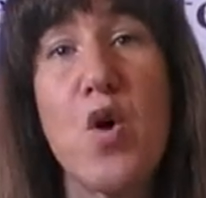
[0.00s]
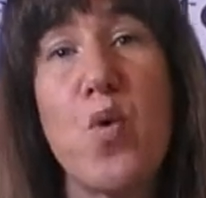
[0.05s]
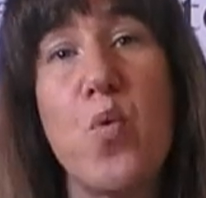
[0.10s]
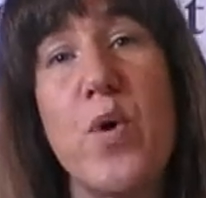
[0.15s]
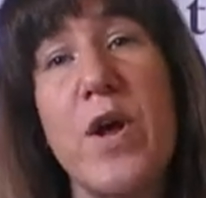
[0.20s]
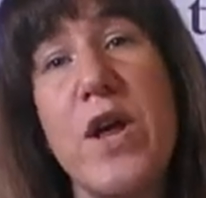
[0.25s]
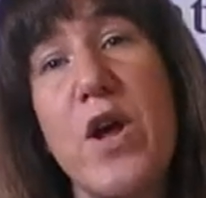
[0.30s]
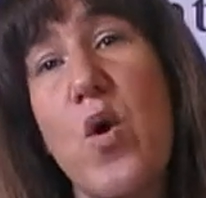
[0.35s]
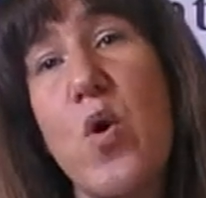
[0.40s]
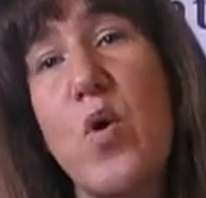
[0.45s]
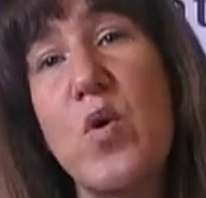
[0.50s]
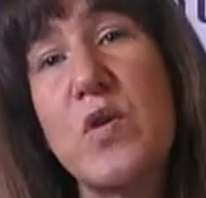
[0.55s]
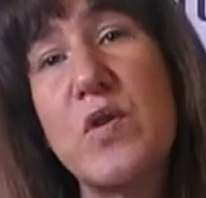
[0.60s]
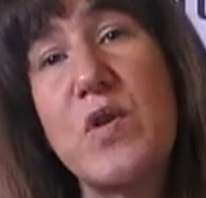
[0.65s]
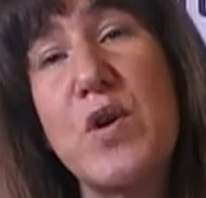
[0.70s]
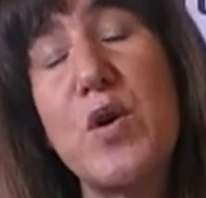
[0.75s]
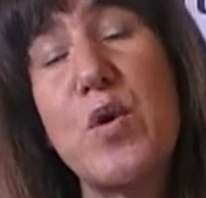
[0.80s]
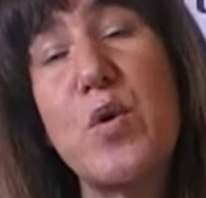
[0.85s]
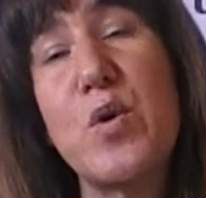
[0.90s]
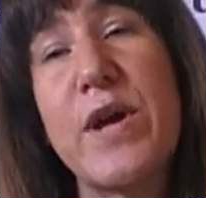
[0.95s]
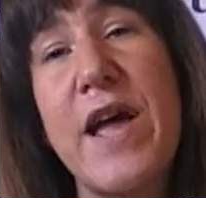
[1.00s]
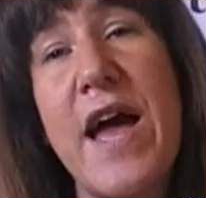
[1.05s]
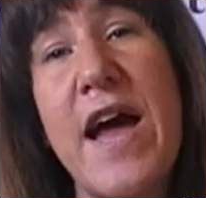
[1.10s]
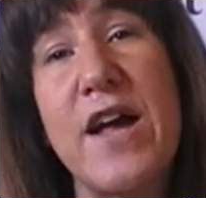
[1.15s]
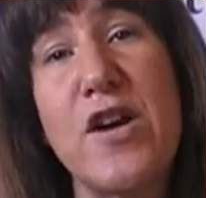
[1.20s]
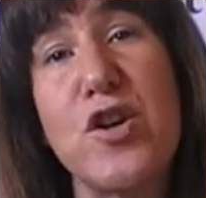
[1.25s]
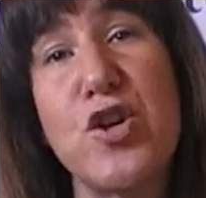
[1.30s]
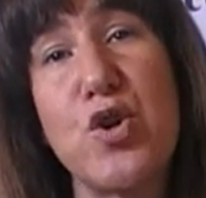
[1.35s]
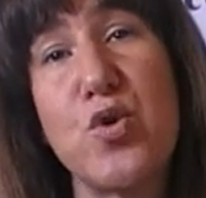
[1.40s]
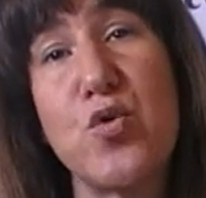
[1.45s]
We also look
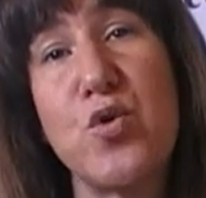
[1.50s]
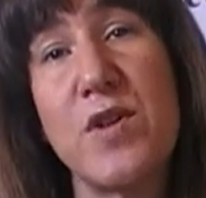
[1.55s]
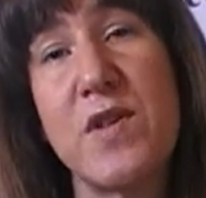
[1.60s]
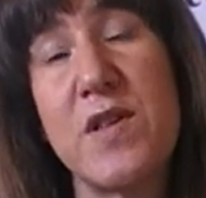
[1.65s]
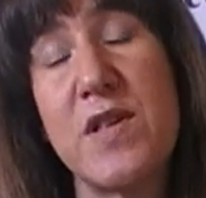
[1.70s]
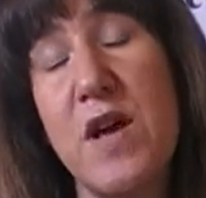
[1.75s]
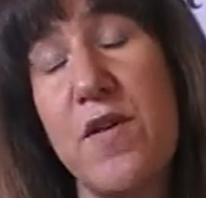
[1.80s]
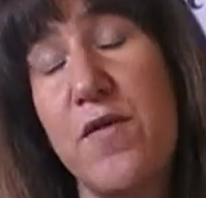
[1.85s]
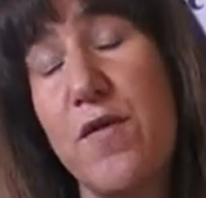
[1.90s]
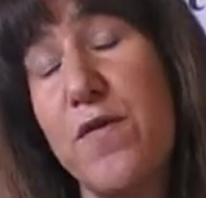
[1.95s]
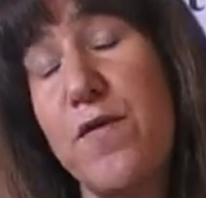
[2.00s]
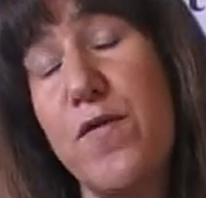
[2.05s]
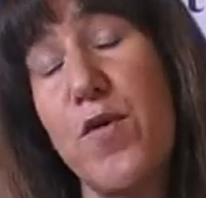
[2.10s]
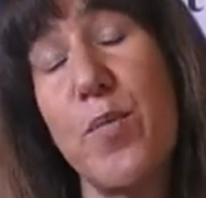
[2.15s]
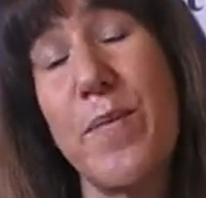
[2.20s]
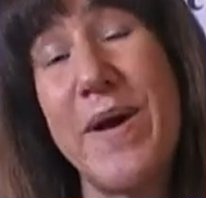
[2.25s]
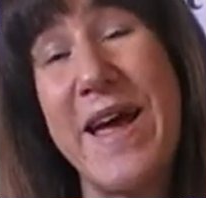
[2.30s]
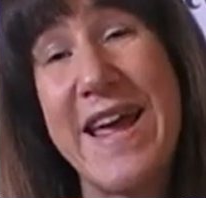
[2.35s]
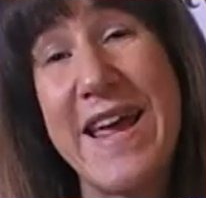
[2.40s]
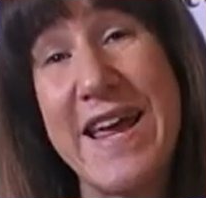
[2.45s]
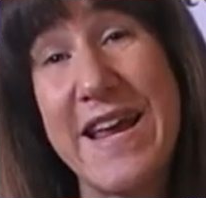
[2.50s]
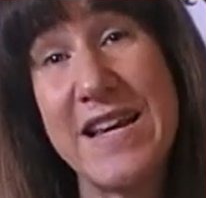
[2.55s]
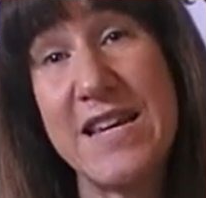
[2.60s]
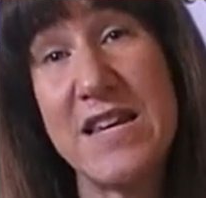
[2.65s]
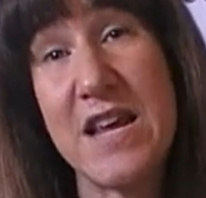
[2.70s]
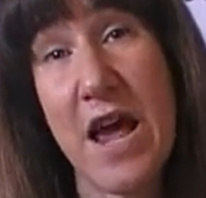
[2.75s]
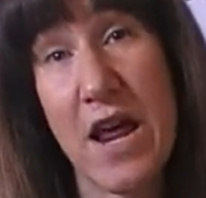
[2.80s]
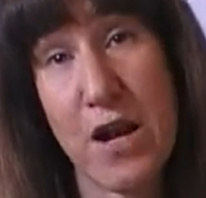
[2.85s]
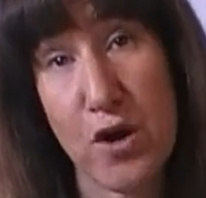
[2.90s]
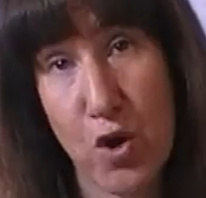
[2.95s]
at children suffer from
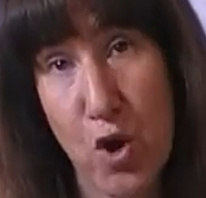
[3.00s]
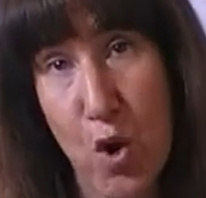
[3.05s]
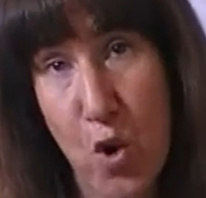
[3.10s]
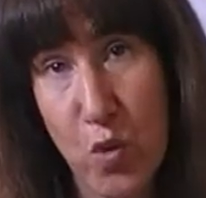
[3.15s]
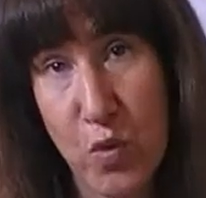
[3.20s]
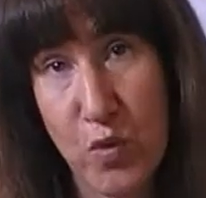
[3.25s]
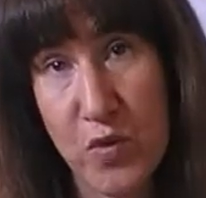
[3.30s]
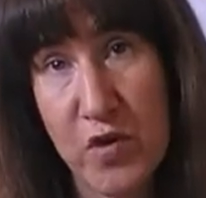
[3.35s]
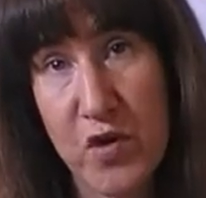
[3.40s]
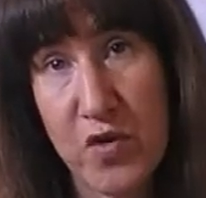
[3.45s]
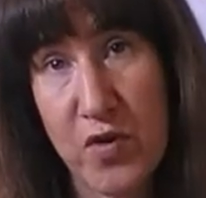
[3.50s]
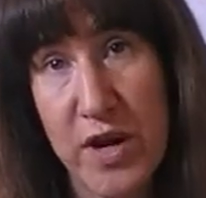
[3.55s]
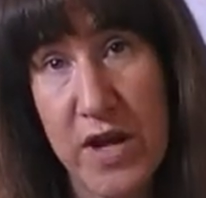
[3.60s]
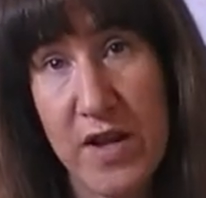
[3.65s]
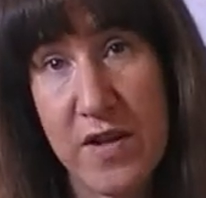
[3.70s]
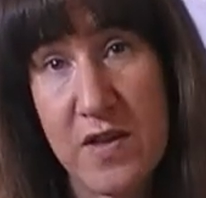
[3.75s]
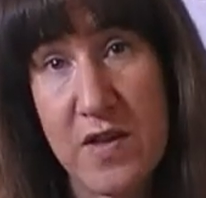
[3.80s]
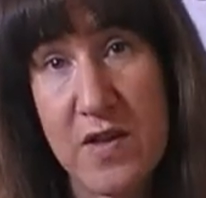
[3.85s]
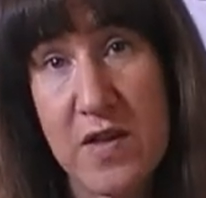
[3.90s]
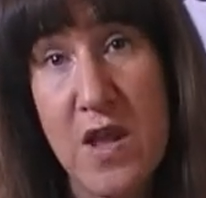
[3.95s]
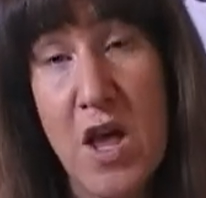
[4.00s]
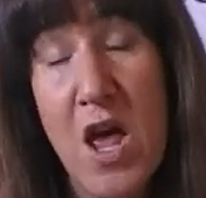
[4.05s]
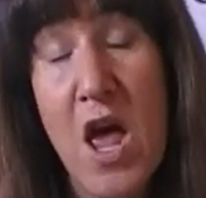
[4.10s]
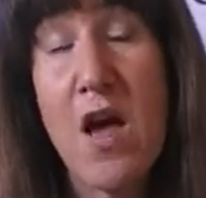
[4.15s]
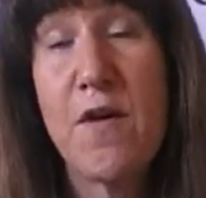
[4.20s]
heat and cold stress